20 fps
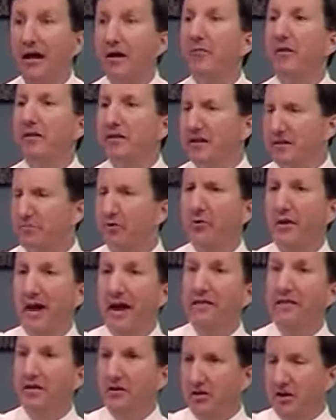about this. But we
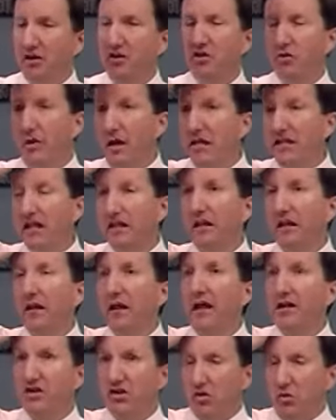had this situation in the
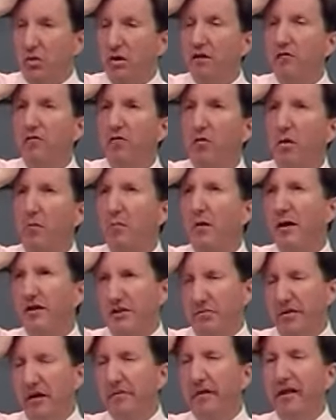last 24 months,
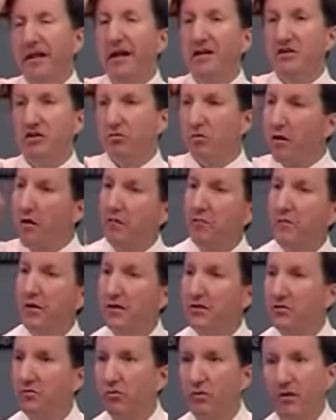maybe last 12
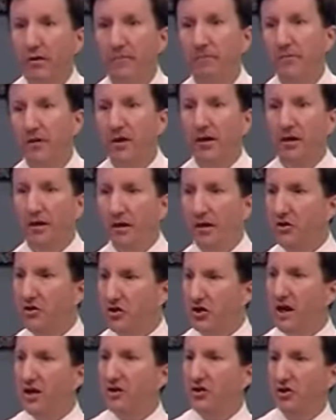months, where a
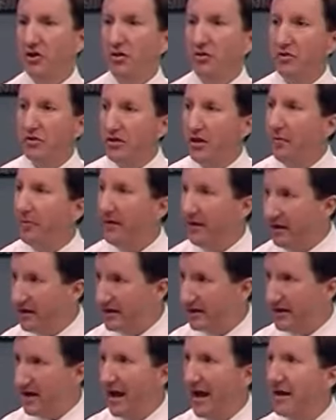check shows up, and it's
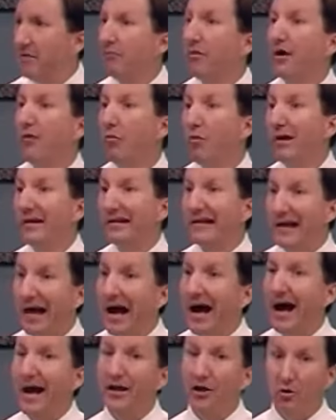signed by one
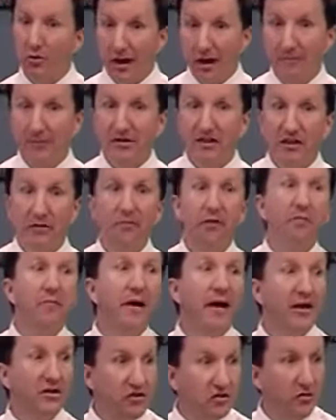guy who happens to be
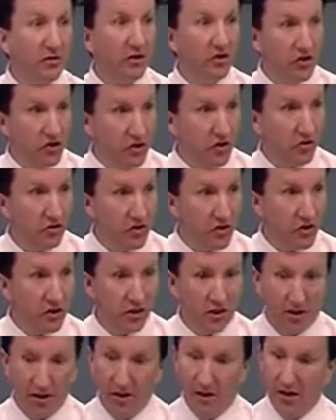pastoring a church.
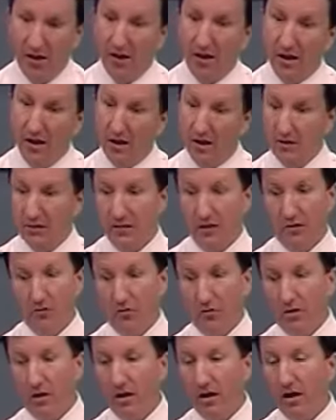And it's like,
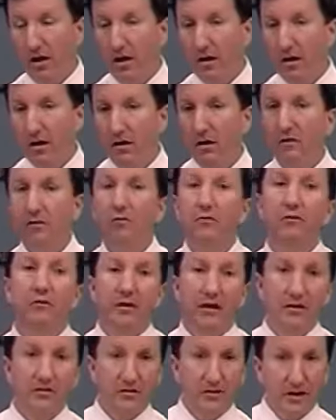whoa,
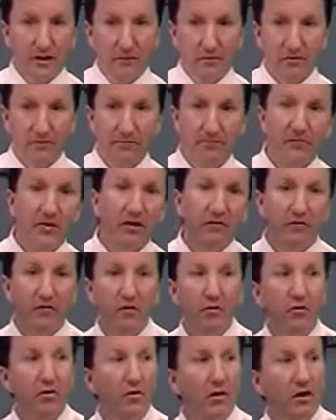okay, so that was a
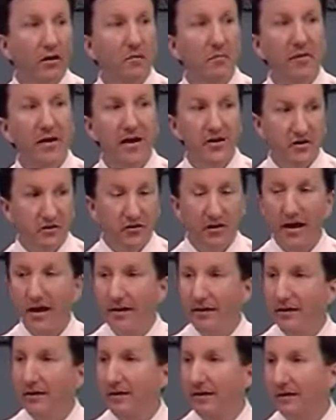phone call to Pastor
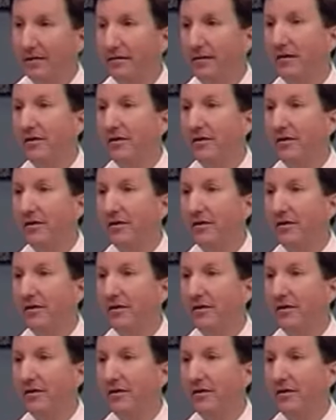Hadley, and